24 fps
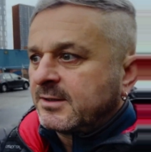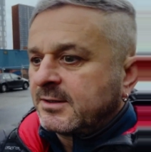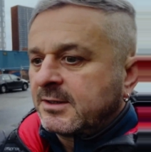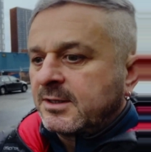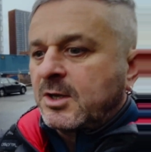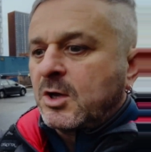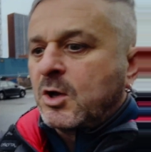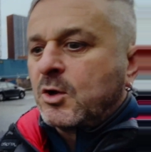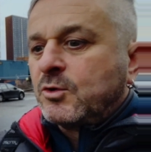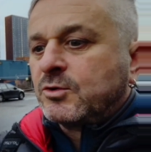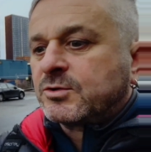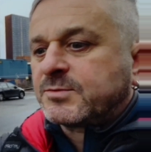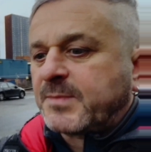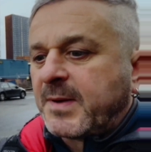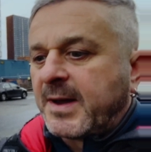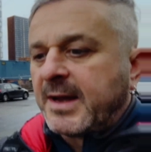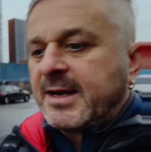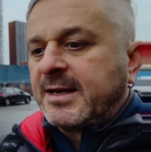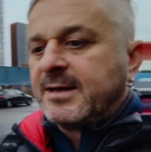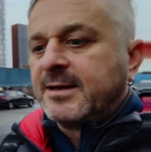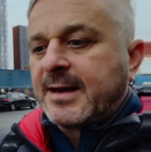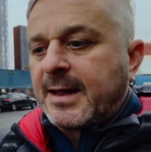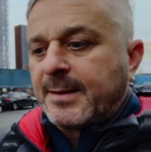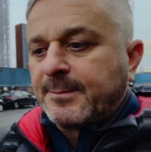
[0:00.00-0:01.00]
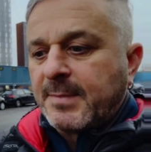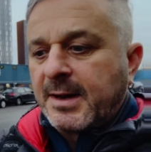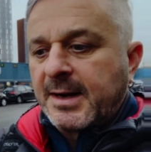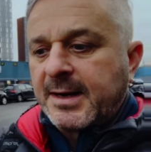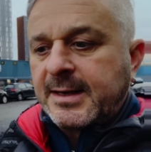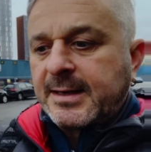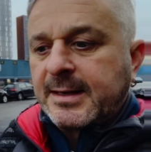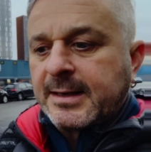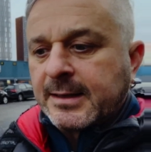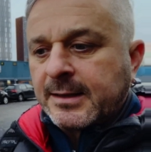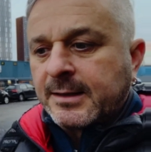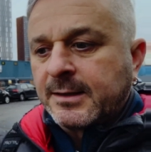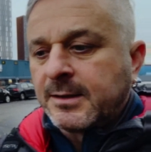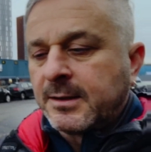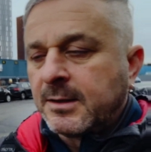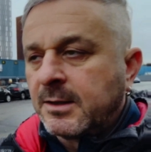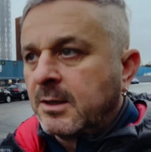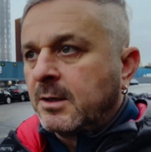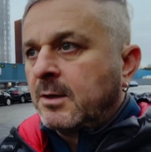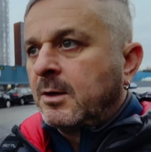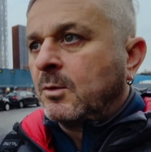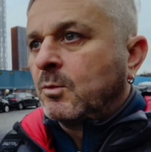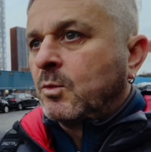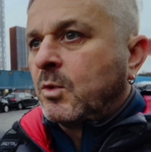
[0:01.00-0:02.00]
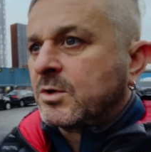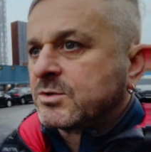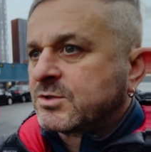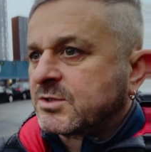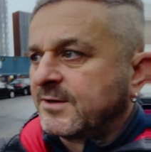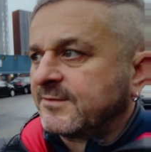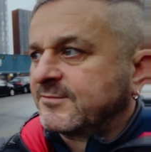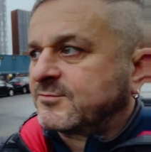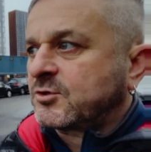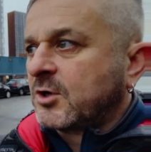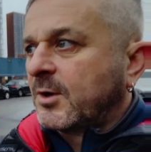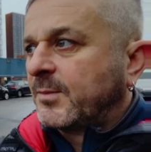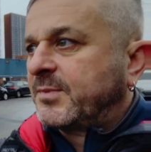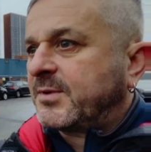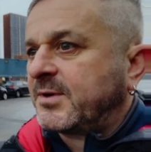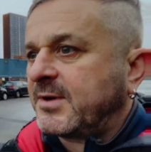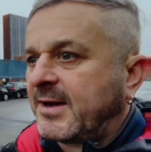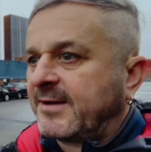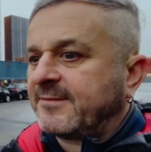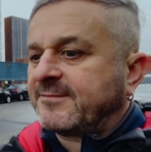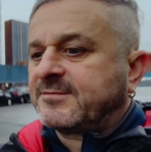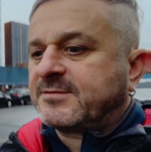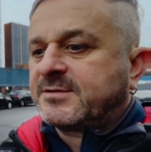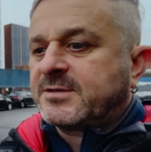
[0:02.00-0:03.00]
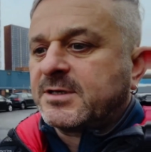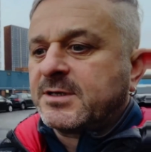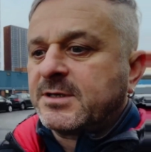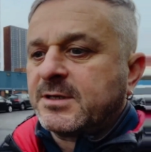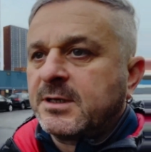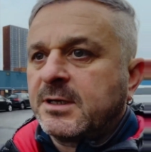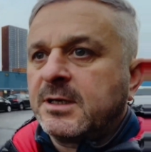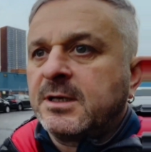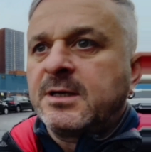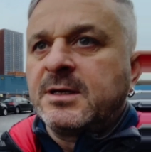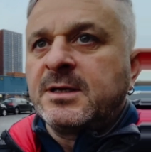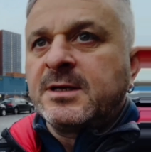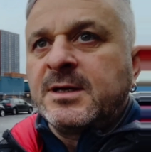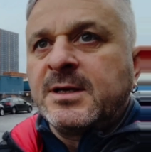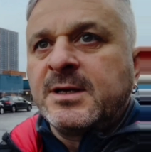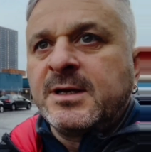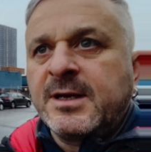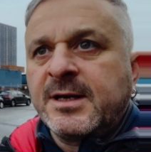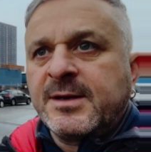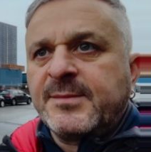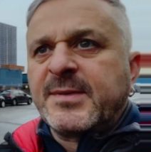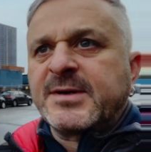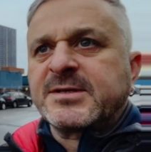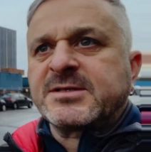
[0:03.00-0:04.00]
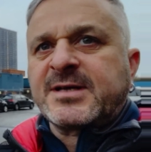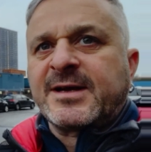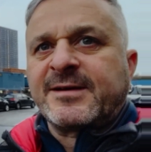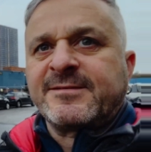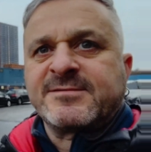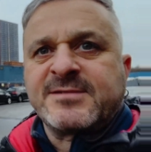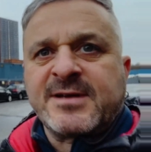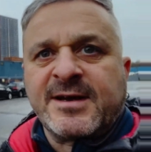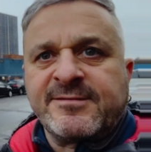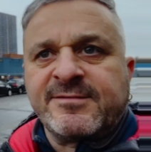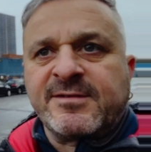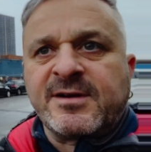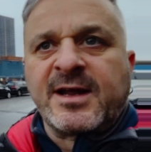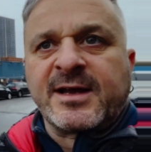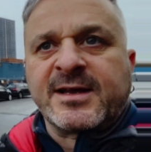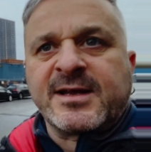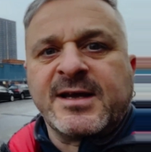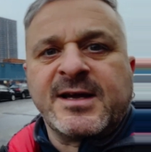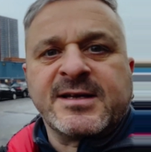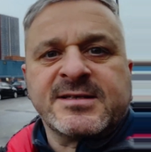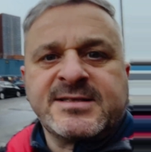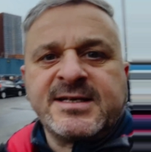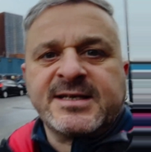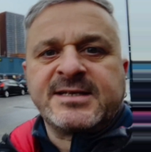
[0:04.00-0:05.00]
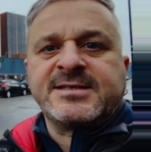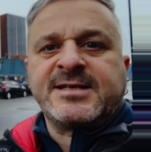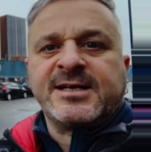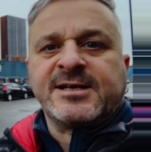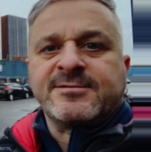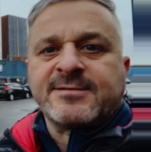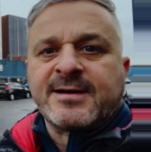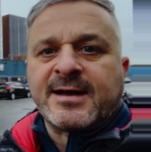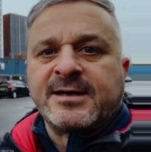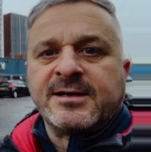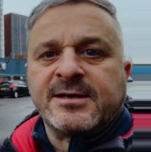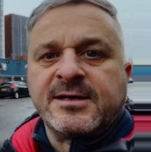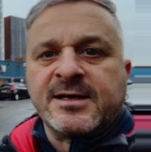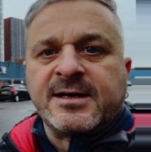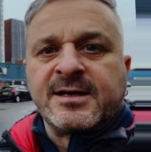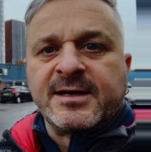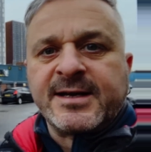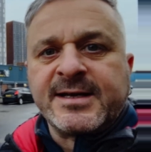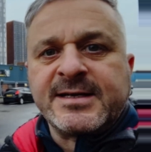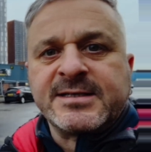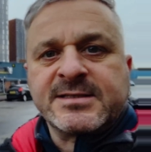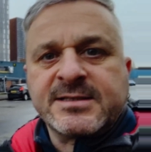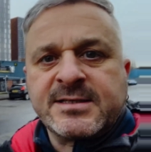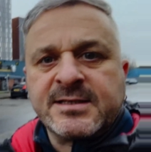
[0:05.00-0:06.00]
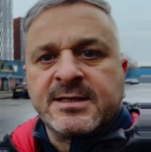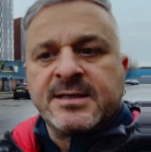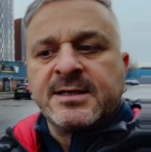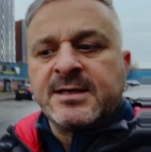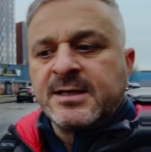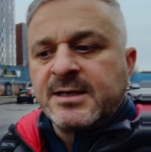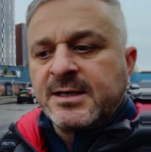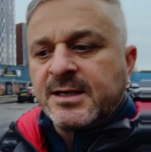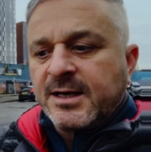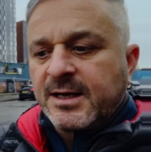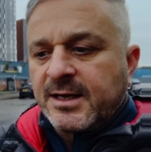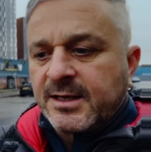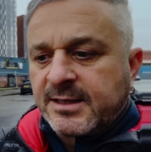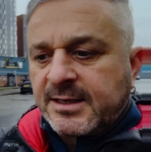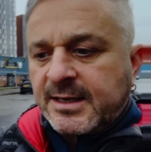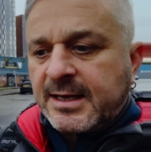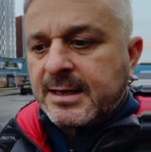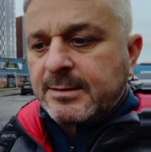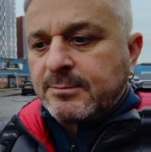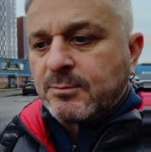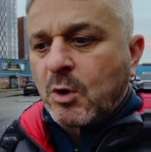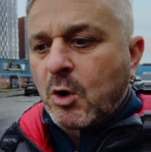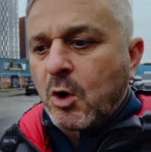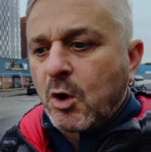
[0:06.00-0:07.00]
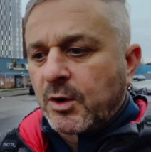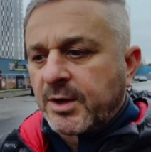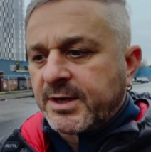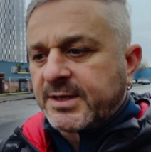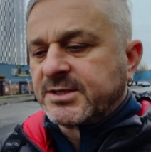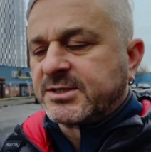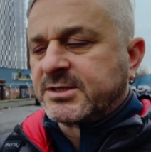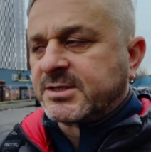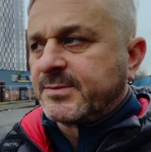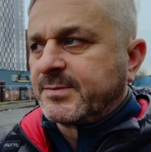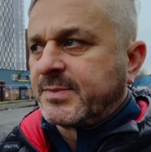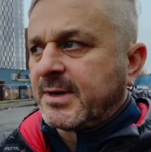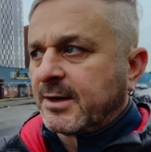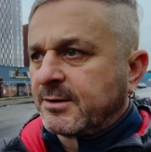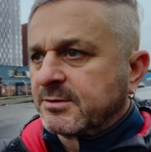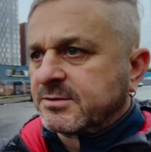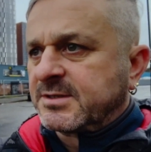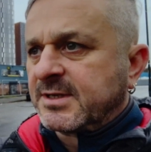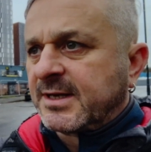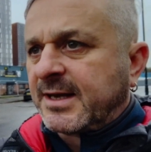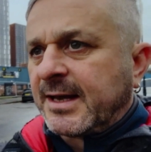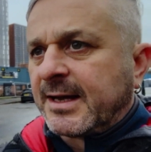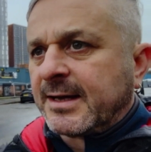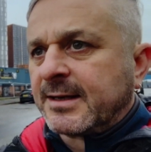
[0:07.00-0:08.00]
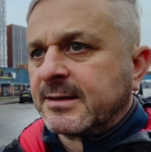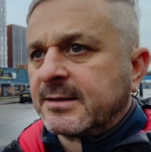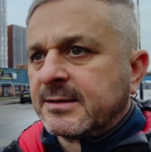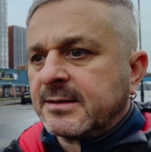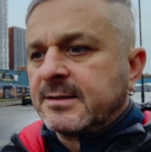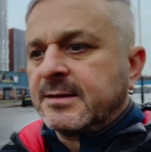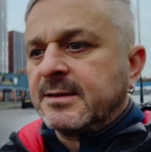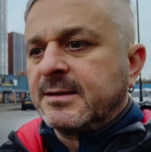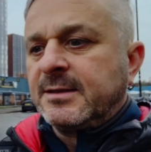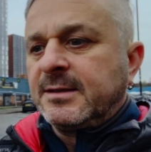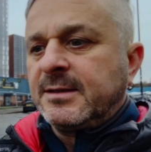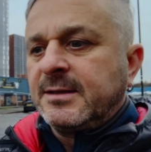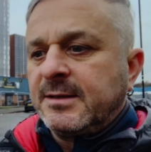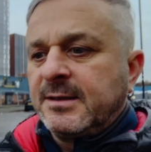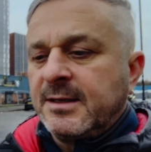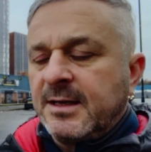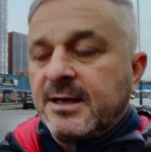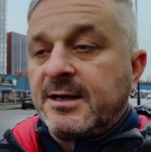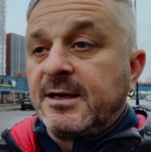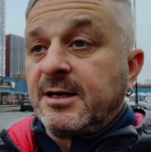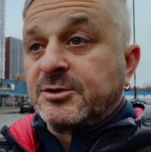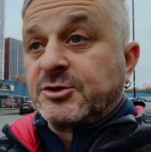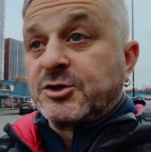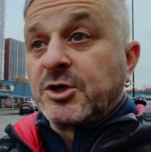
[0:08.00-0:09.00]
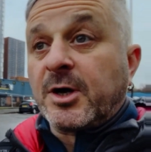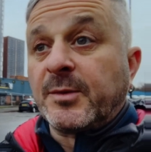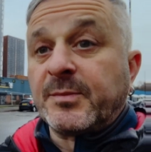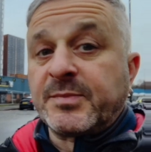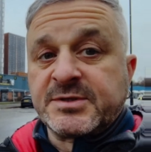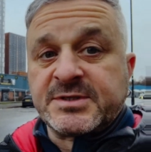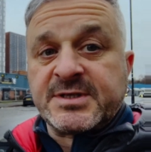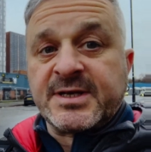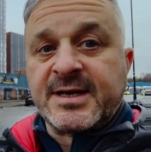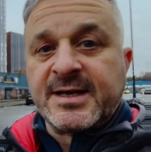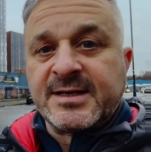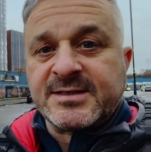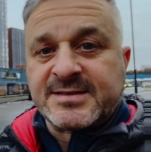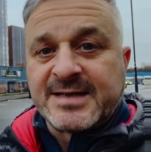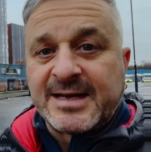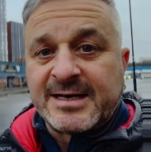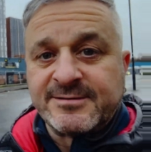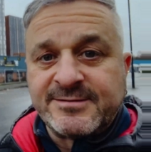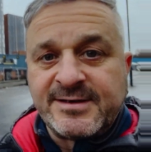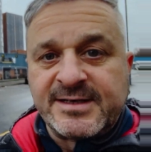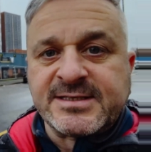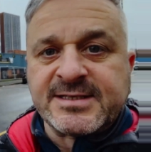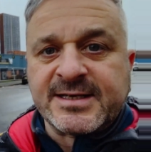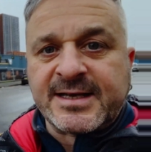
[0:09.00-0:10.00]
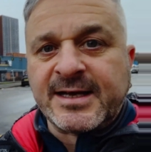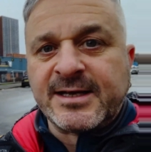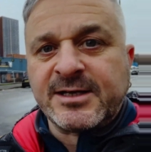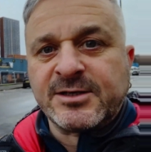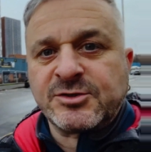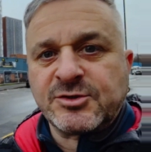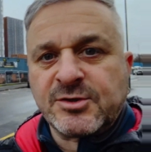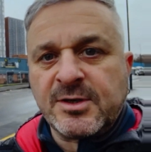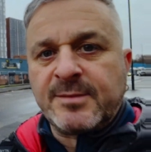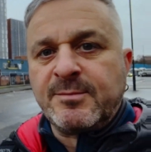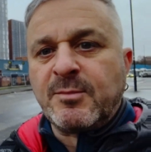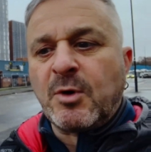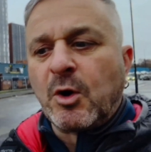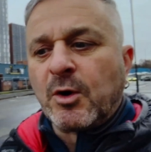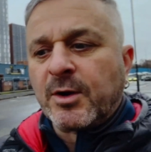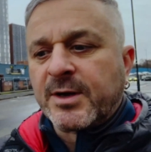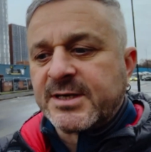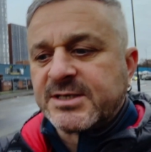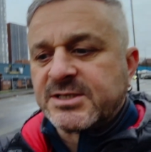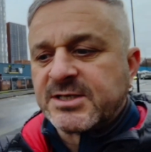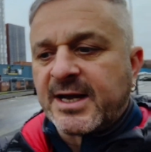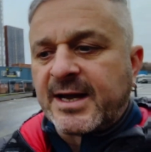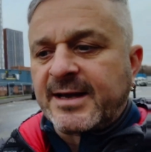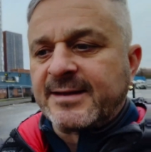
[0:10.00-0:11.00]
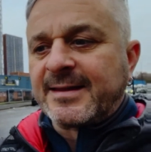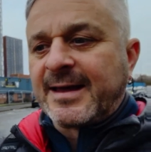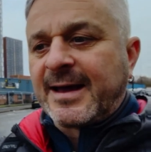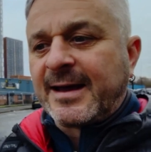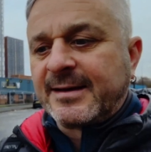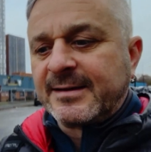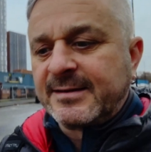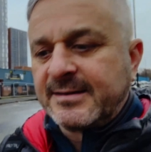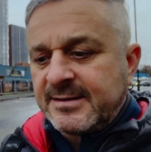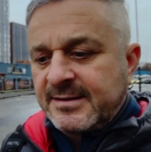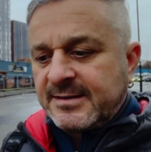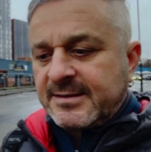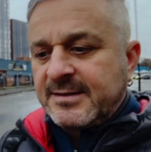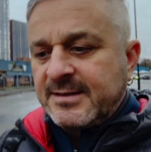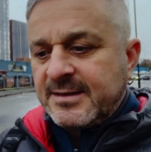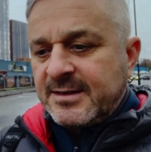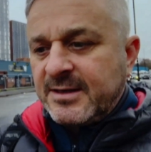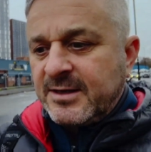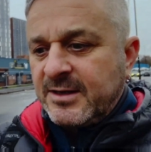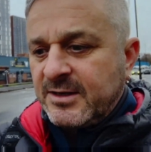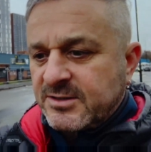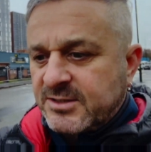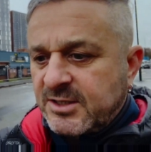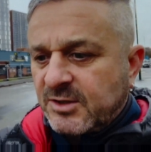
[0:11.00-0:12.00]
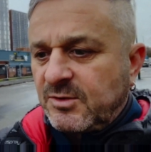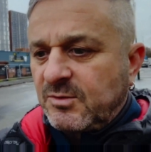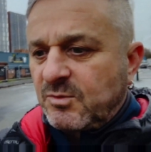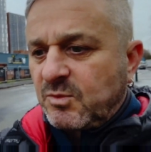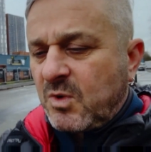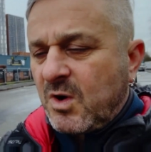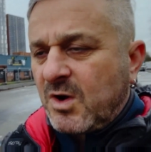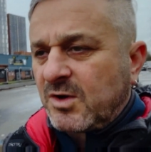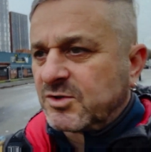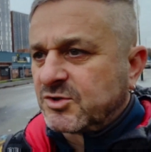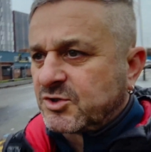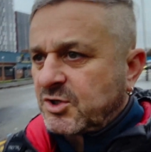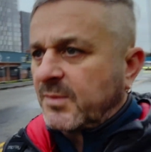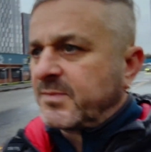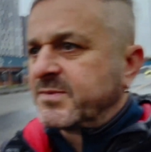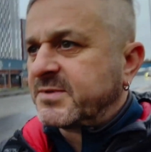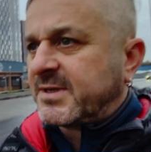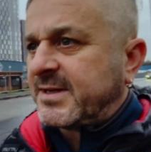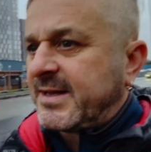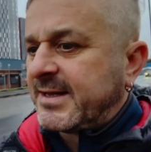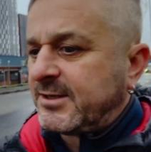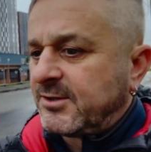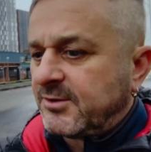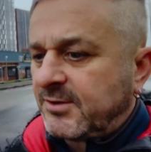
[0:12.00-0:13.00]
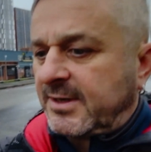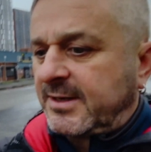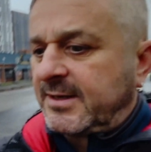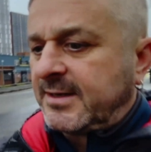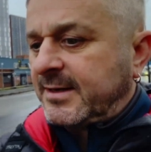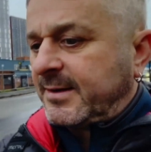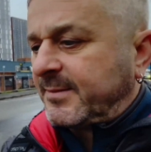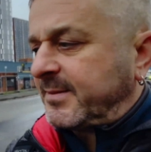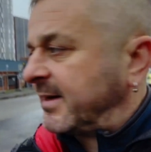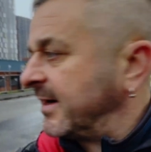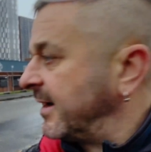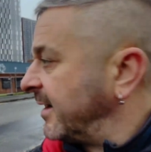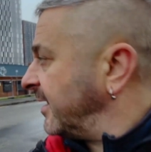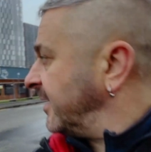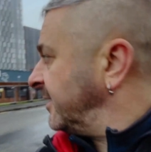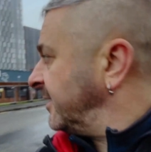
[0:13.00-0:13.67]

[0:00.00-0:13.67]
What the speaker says: Who's paying that money? What sort of job do you have to? You must have to have like a 60 grand at least a year mortgage to be able to get a job, salary to get a mortgage like that. So what jobs are they doing? I mean,